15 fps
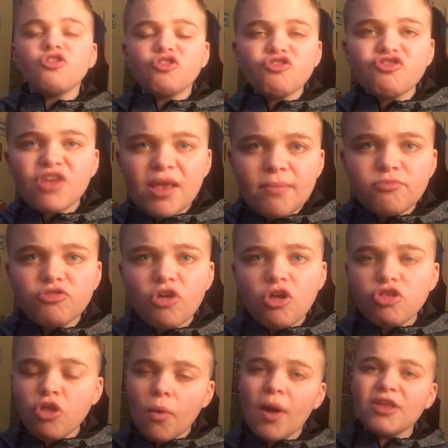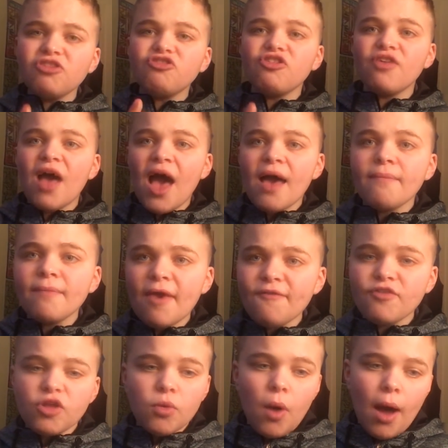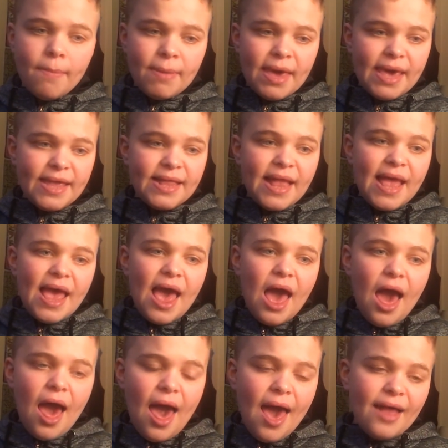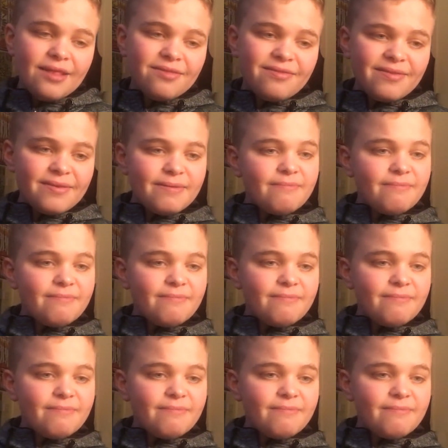just seemed no energy there, if you know what I mean. And